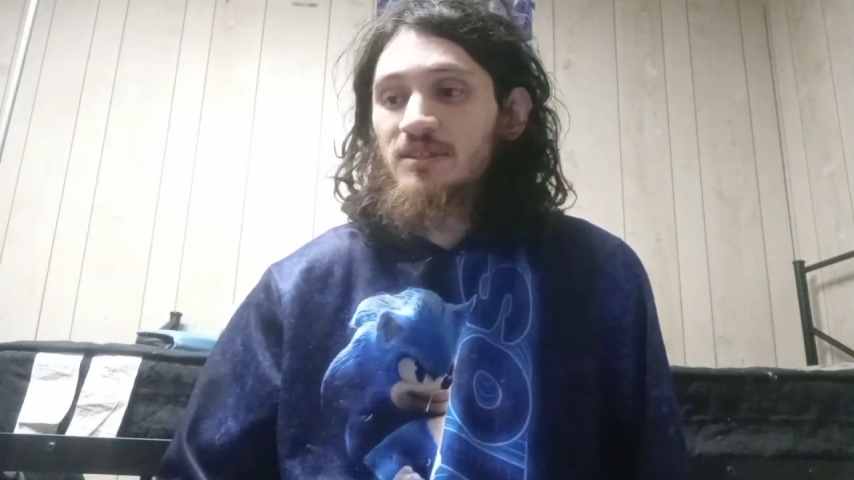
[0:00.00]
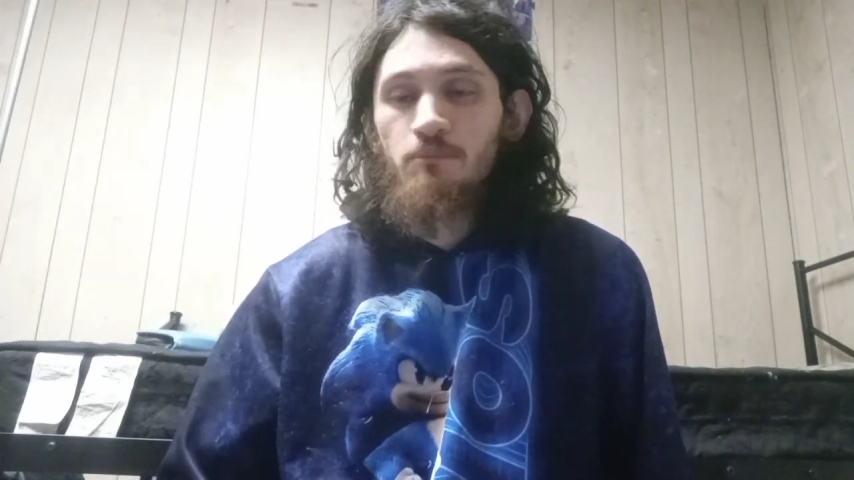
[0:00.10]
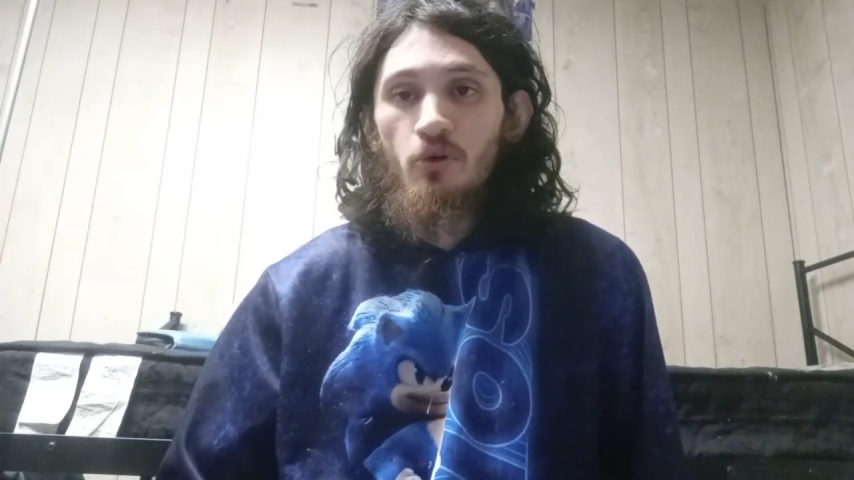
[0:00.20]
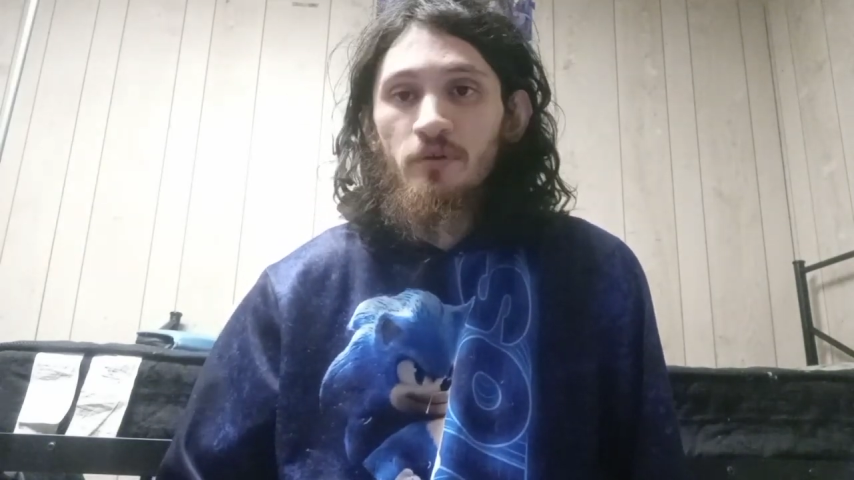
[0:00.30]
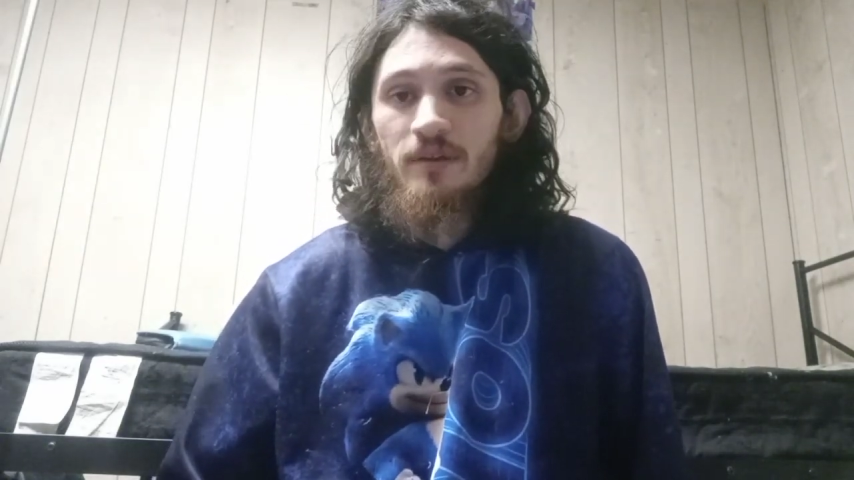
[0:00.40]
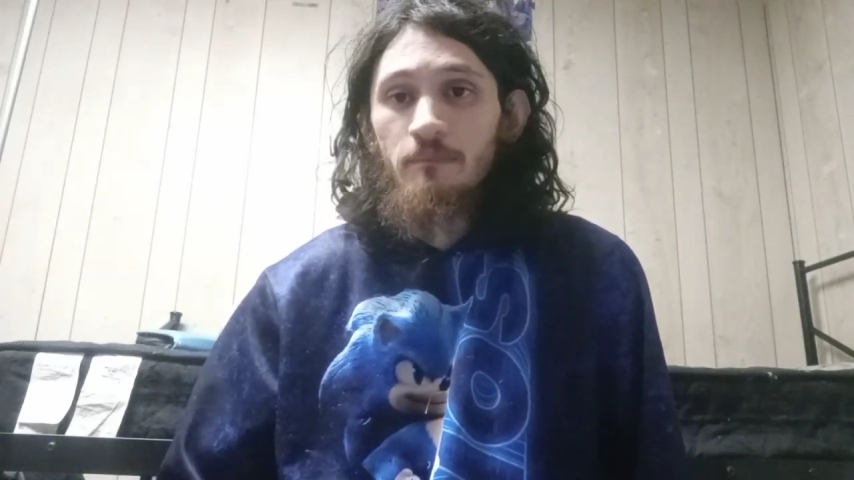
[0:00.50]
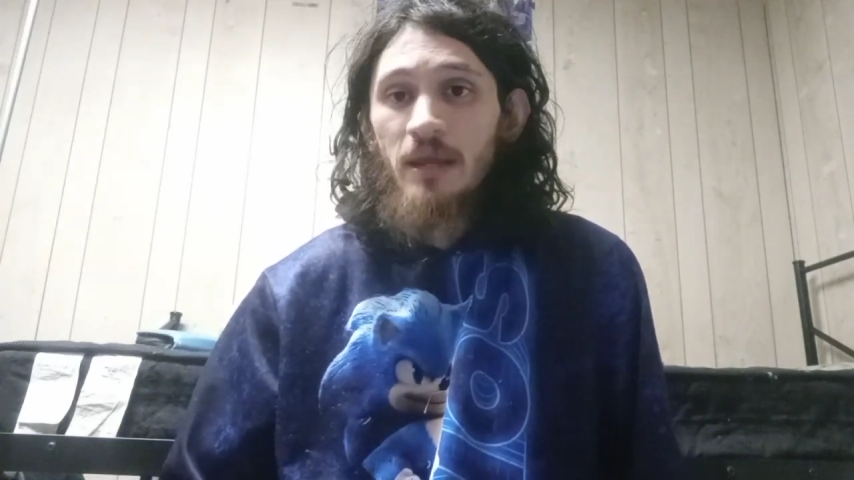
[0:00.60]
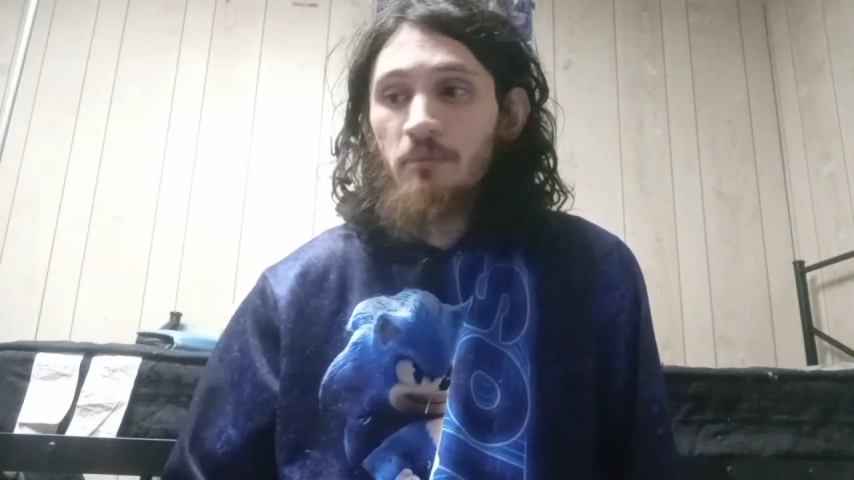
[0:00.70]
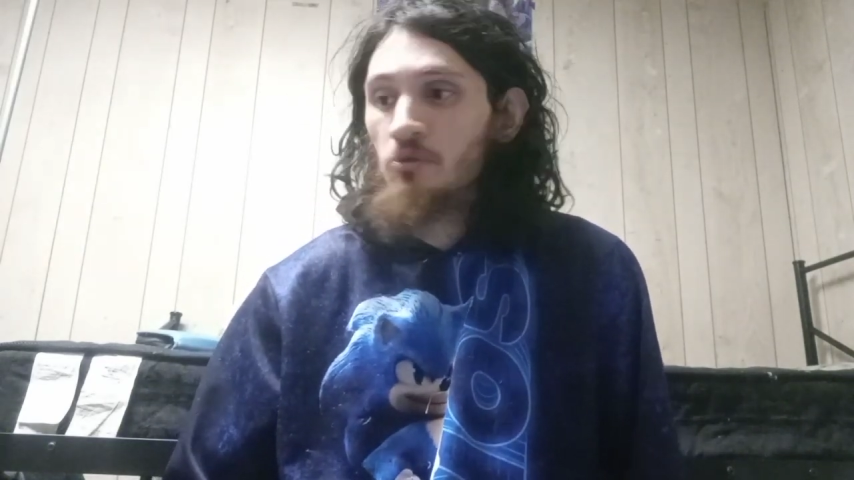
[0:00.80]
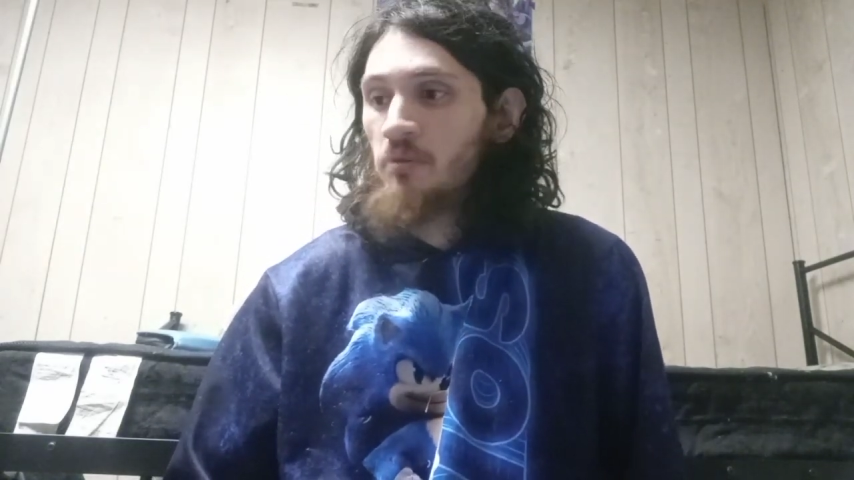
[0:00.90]
support
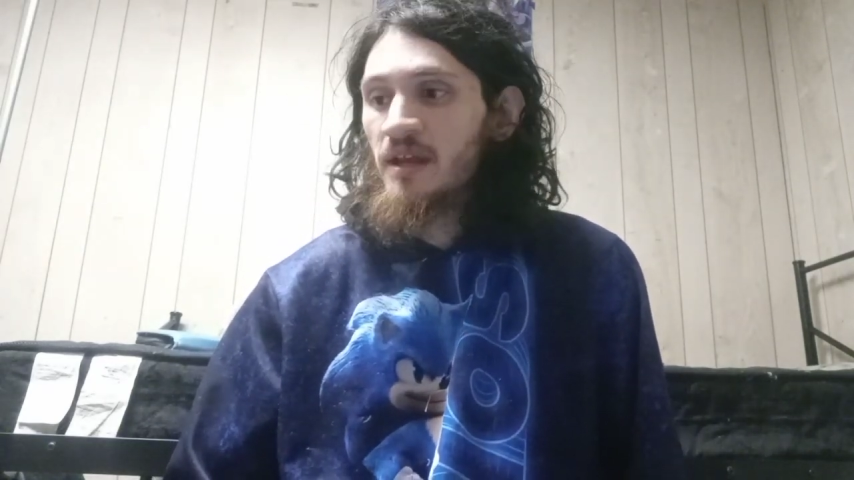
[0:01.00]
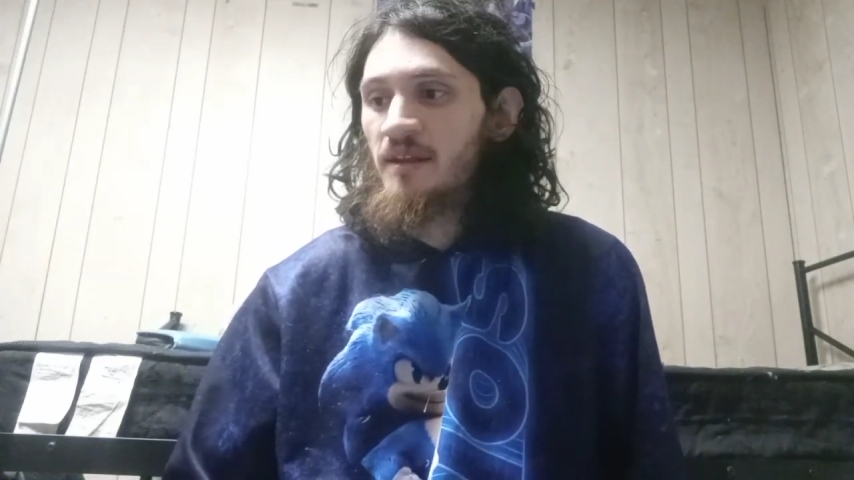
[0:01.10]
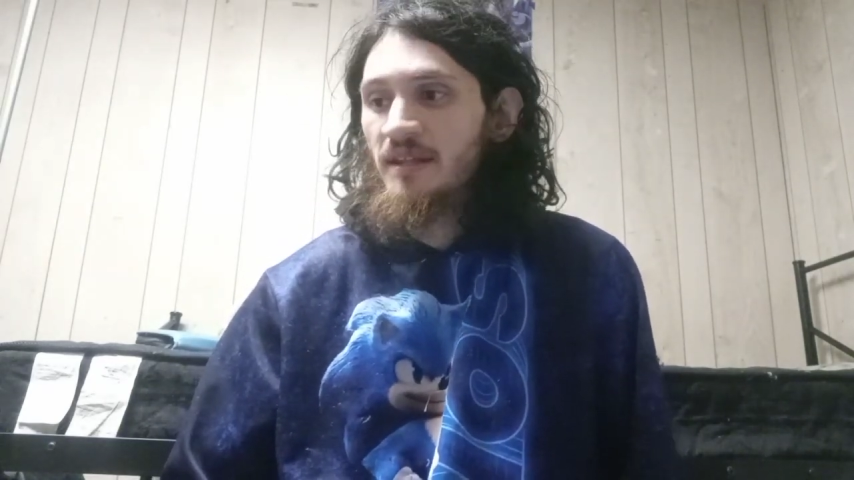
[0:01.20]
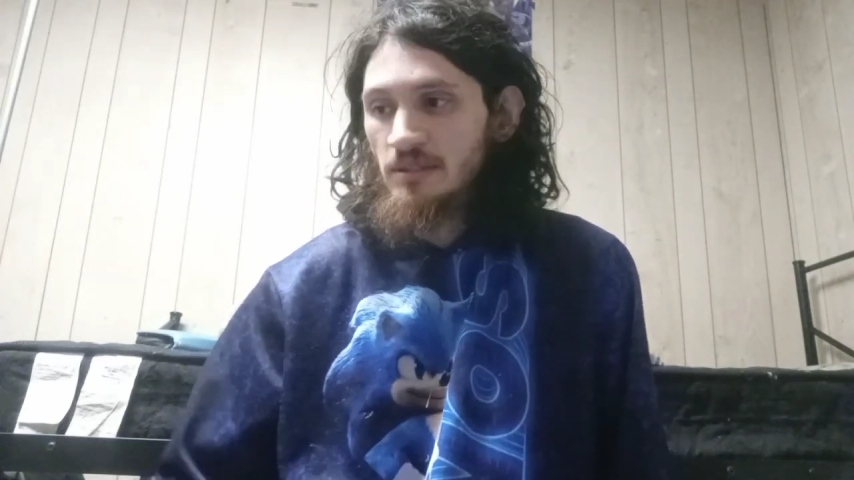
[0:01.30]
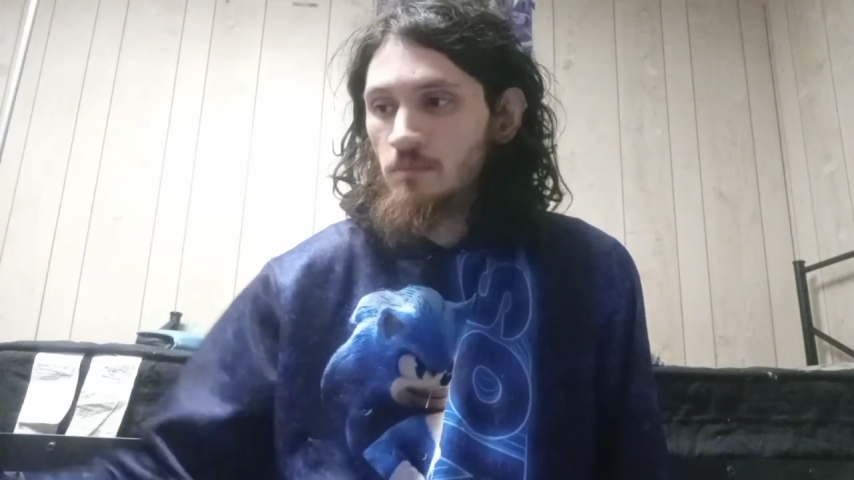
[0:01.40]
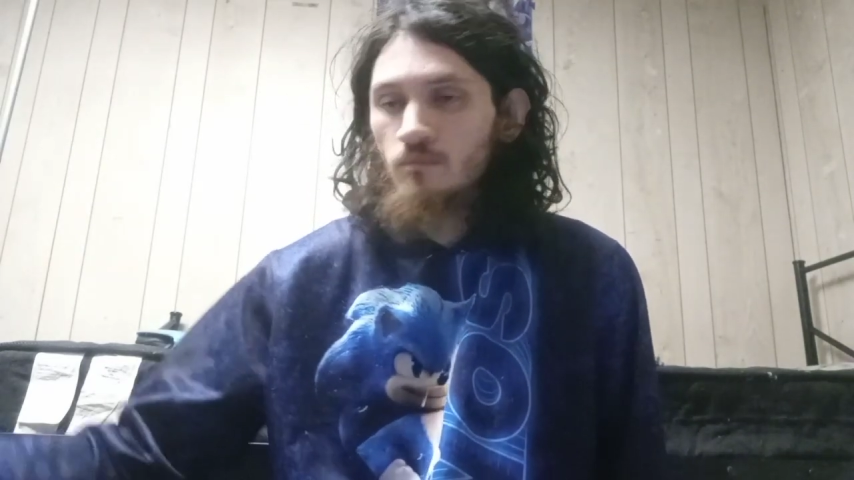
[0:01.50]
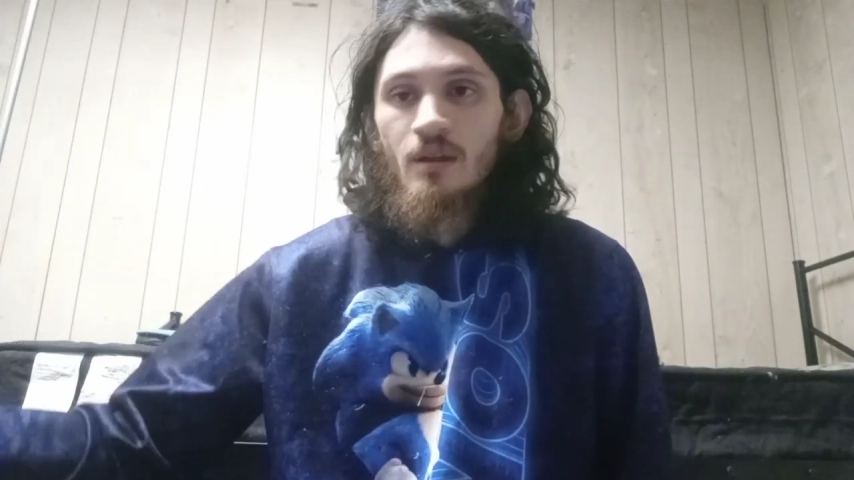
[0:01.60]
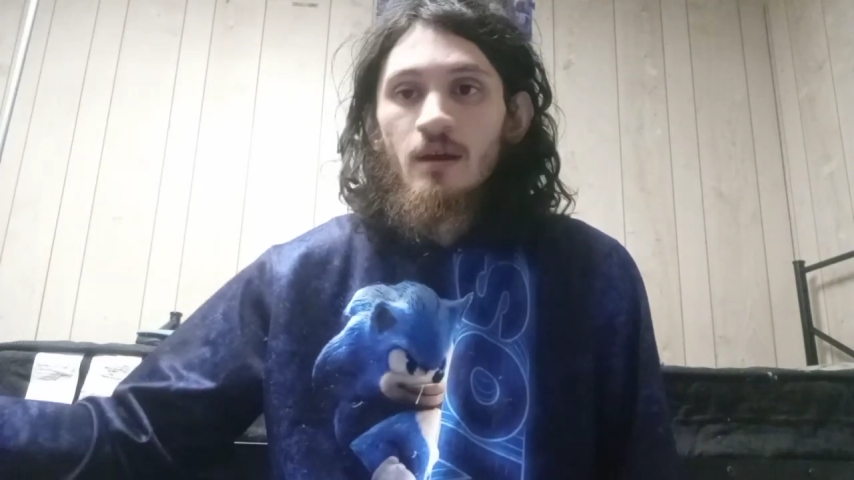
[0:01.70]
people who play on easy,